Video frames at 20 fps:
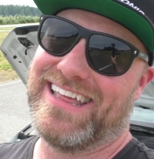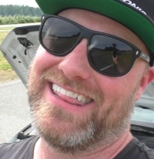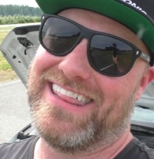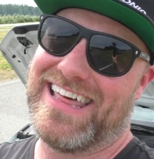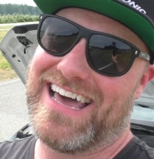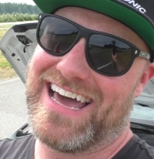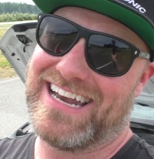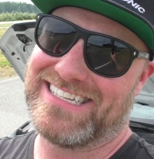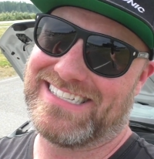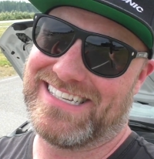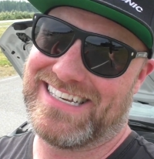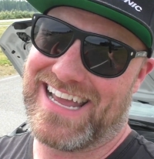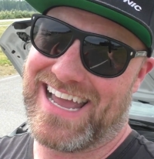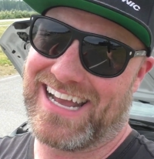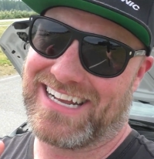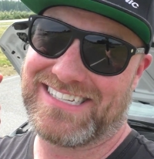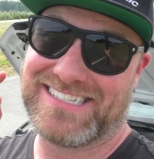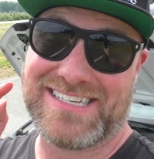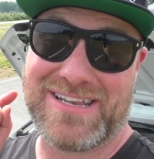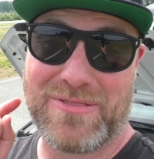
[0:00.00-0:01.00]
that is
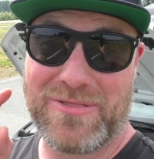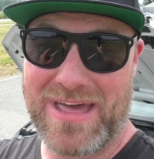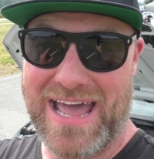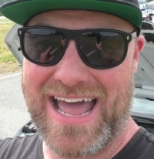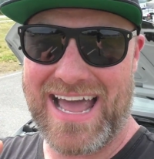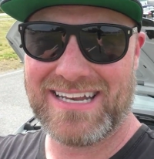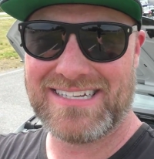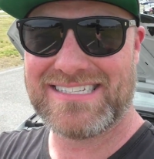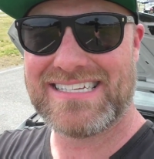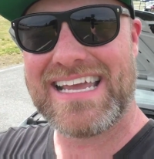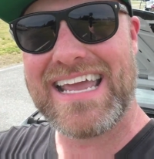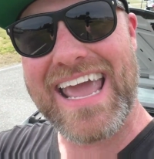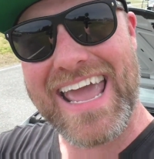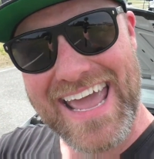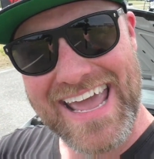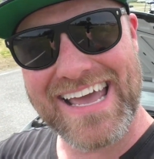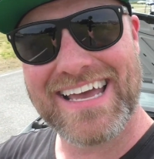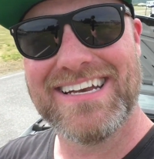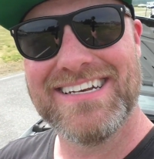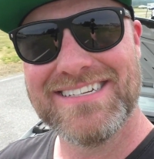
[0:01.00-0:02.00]
next. That,
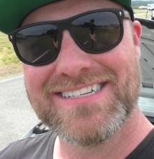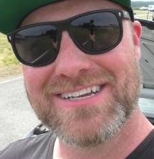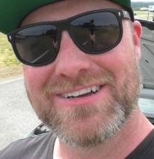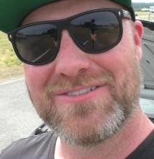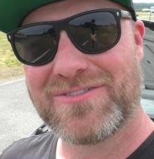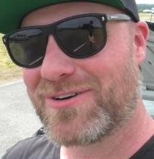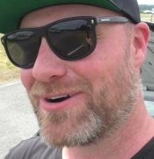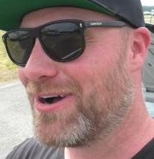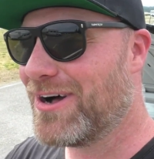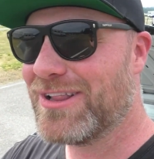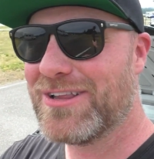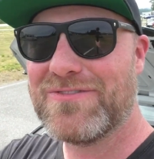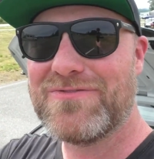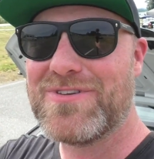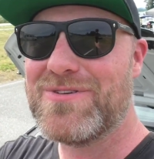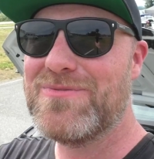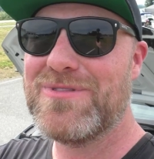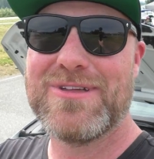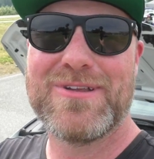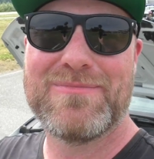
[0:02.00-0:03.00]
and for all of
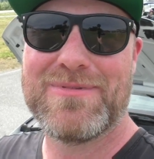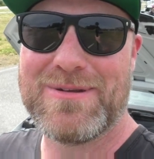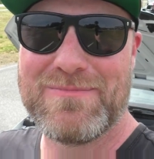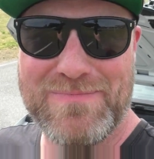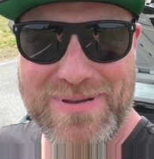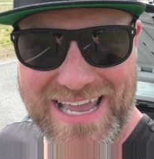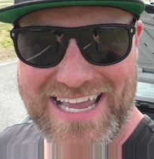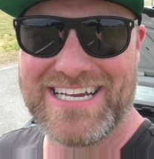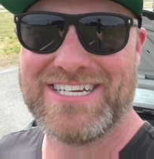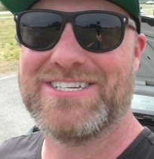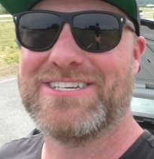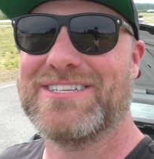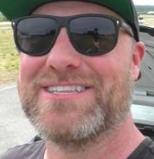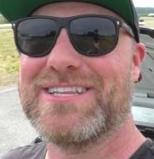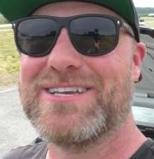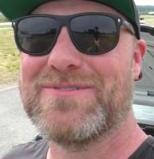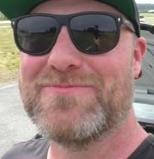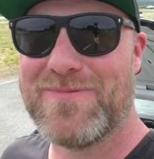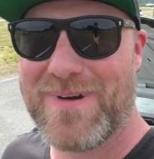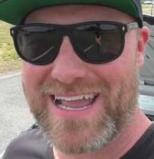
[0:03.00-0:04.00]
you that have been
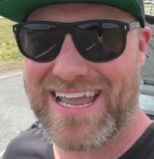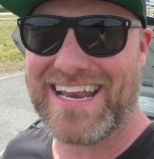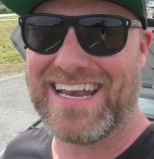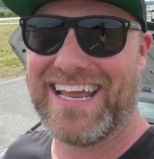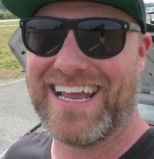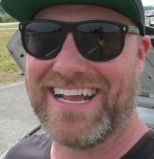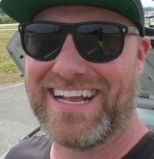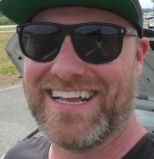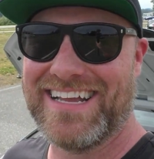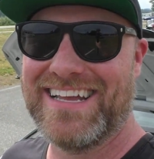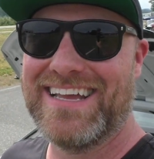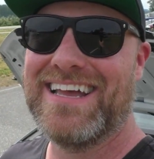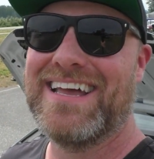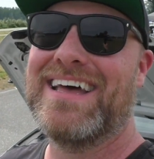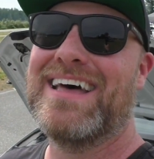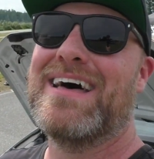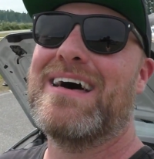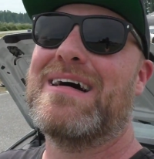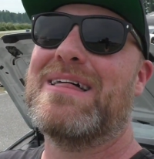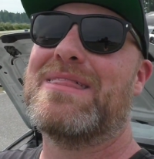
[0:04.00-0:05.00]
patiently waiting,
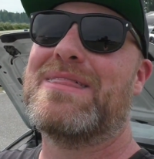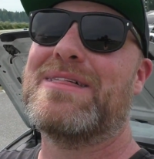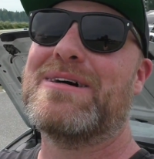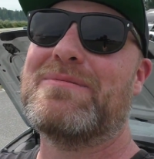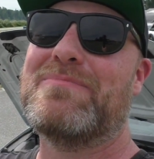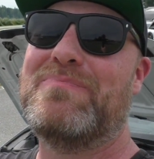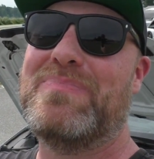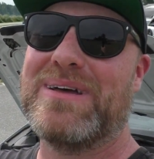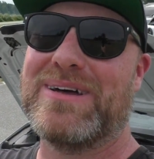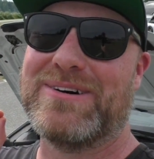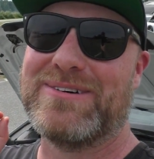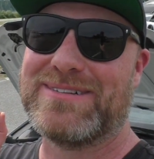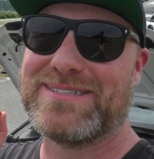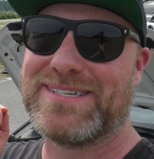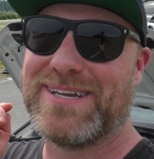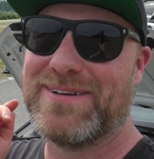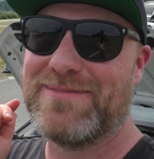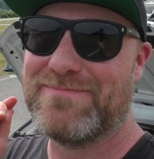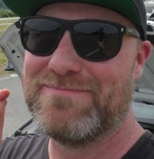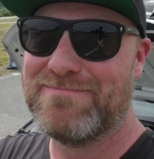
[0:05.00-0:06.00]
the
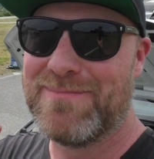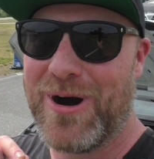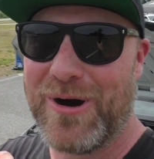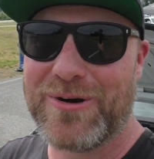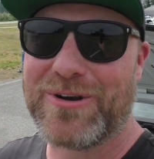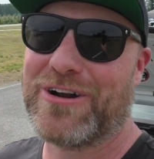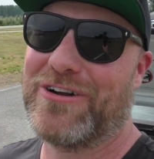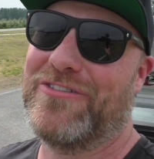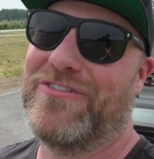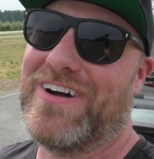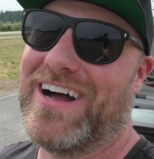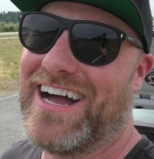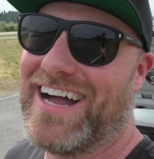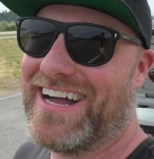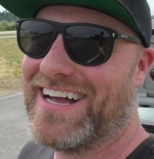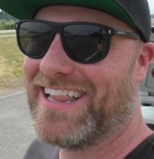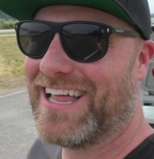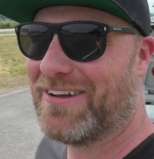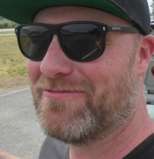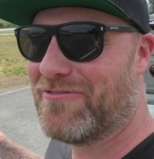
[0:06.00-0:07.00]
built motor
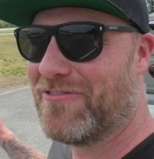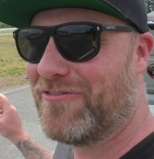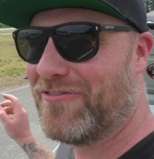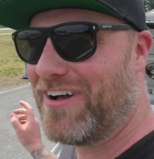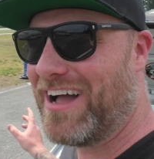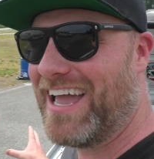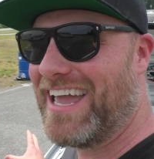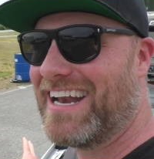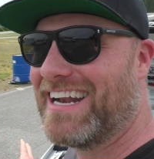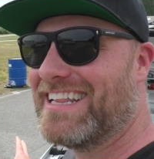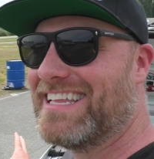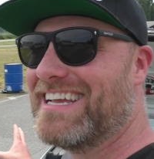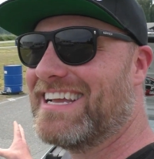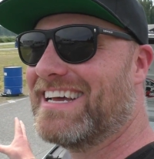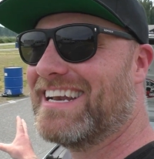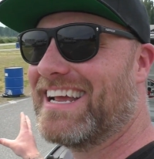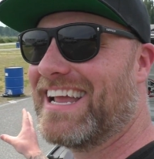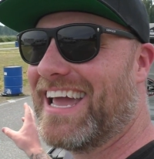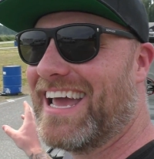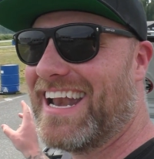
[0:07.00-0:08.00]
file. I'm finally
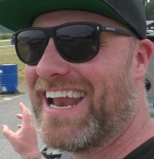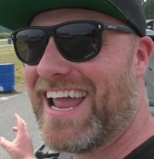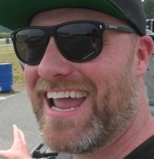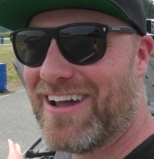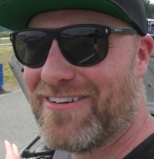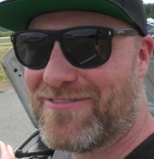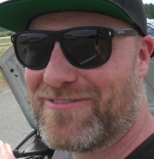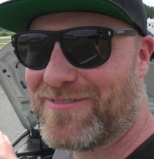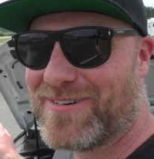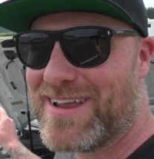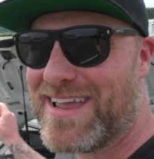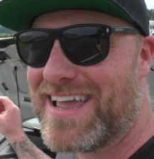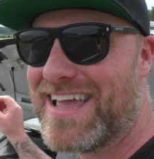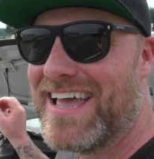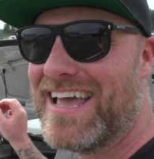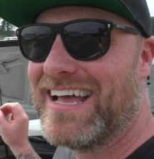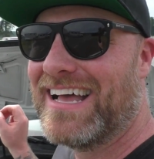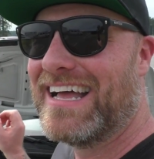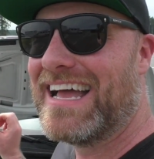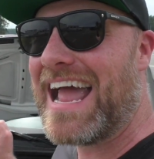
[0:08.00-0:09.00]
gonna get every
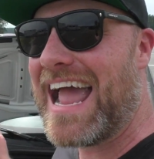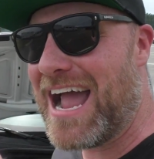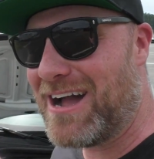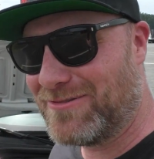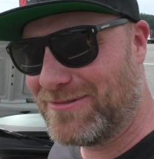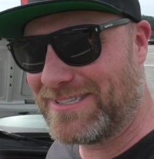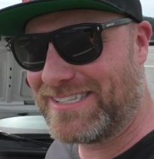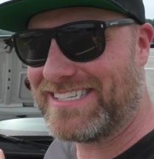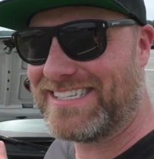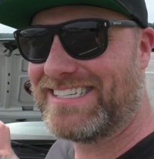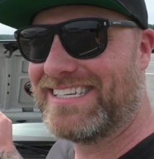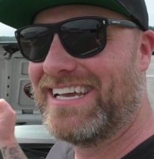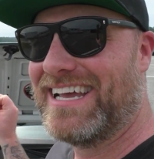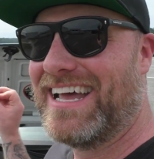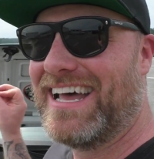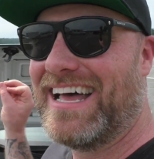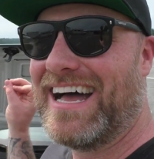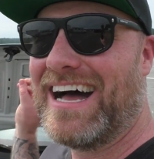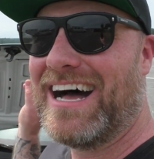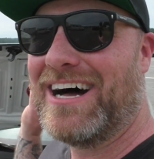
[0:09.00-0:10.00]
ounce
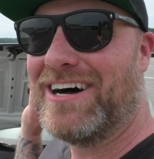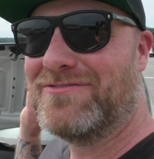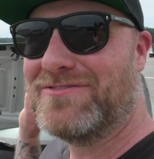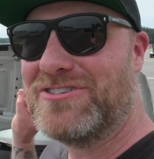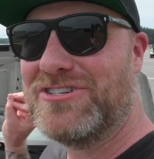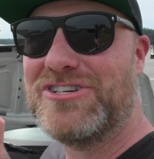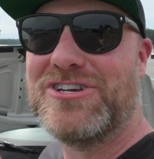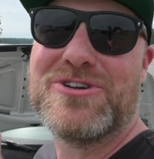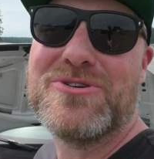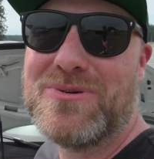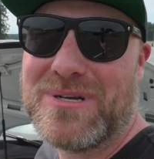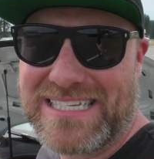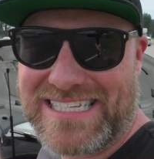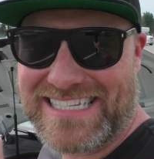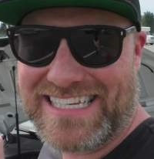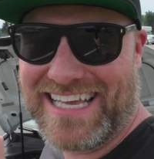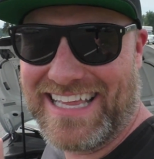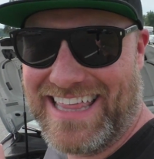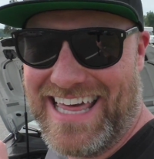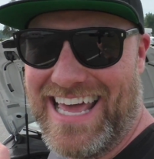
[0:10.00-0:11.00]
of
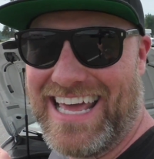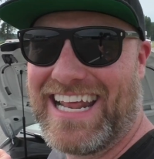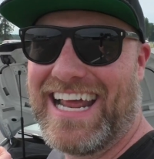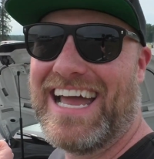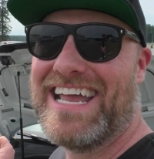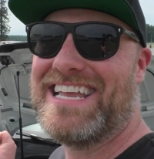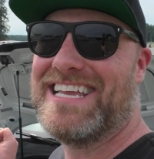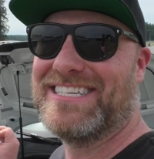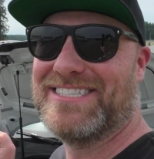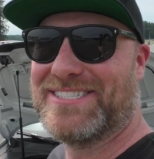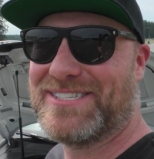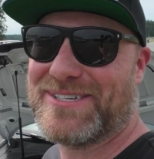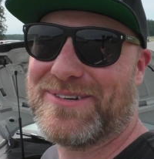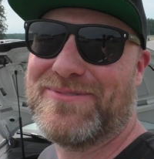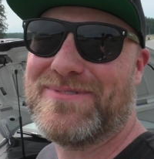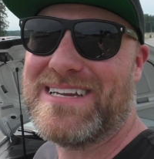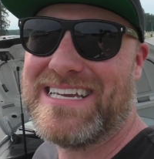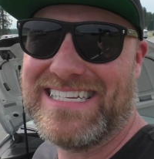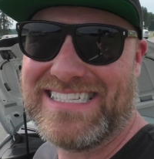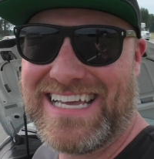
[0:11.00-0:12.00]
juice that I can
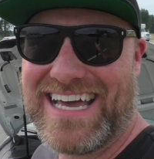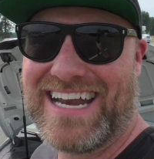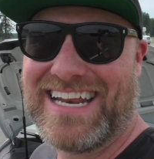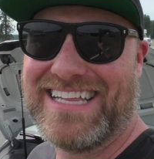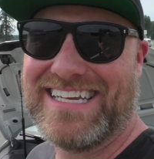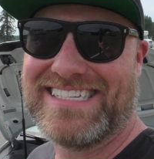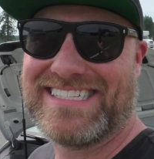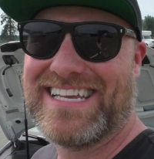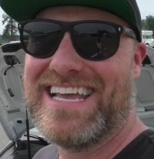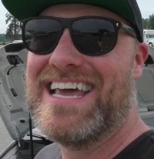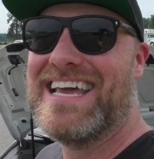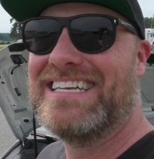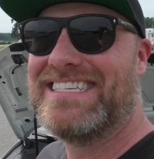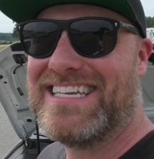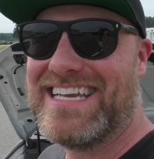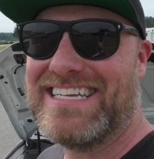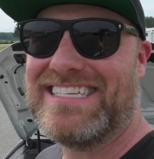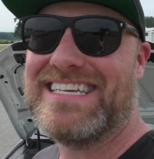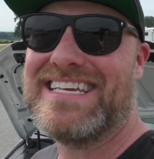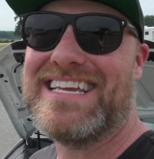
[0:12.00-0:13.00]
squeeze out of this
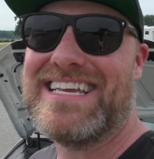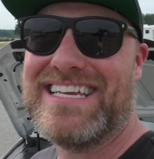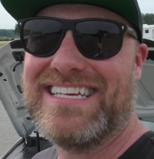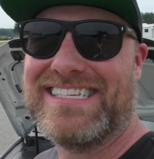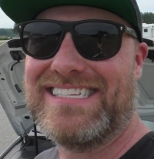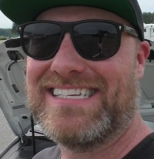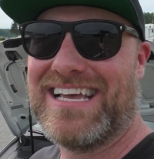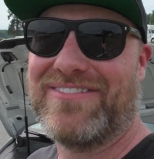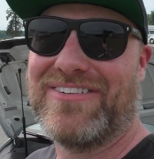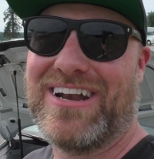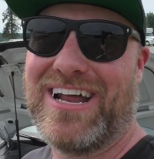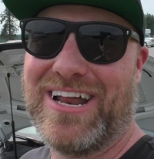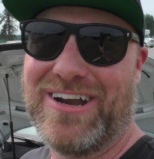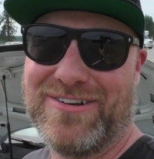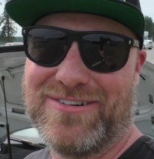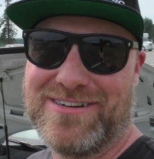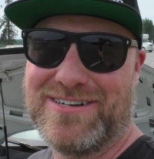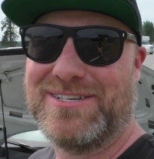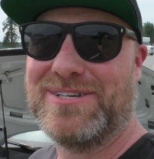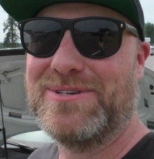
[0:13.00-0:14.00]
TTE
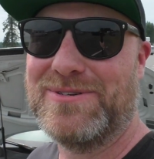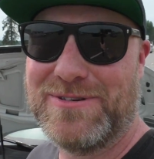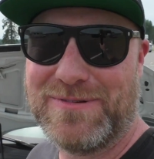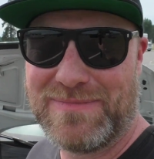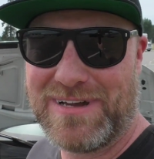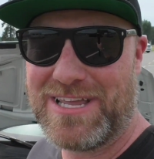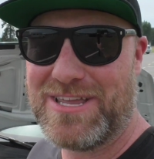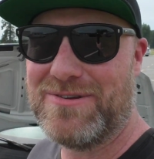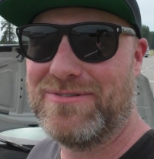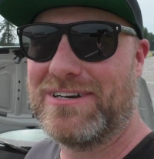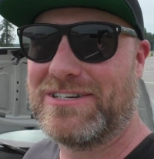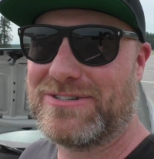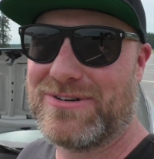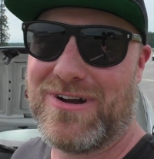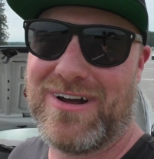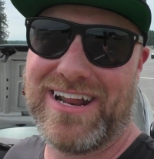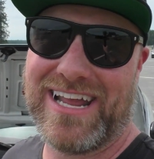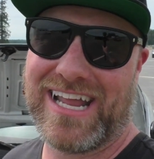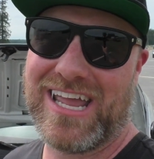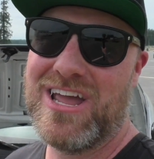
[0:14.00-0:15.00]
700 tuned by
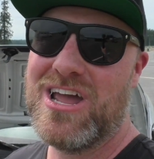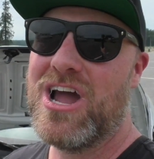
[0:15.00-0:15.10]
Unitronic